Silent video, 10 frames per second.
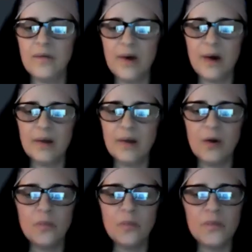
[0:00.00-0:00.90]
I
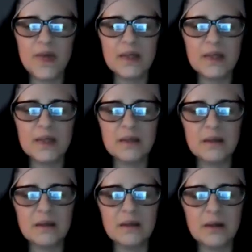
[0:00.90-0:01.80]
hope that
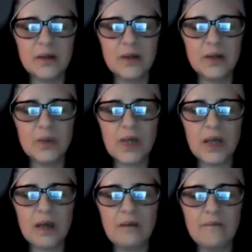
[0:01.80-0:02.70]
you
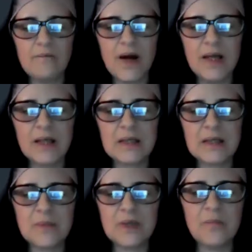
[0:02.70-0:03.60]
can find
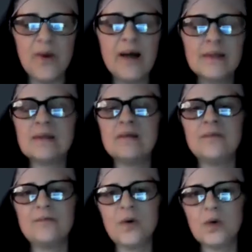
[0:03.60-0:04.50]
something positive
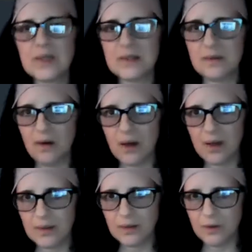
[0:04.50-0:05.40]
to focus
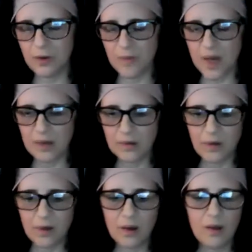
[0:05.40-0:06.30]
on, no
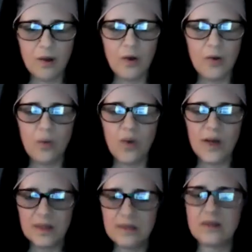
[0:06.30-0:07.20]
matter
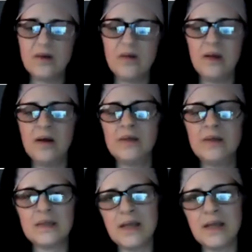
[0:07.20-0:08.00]
what is going on that's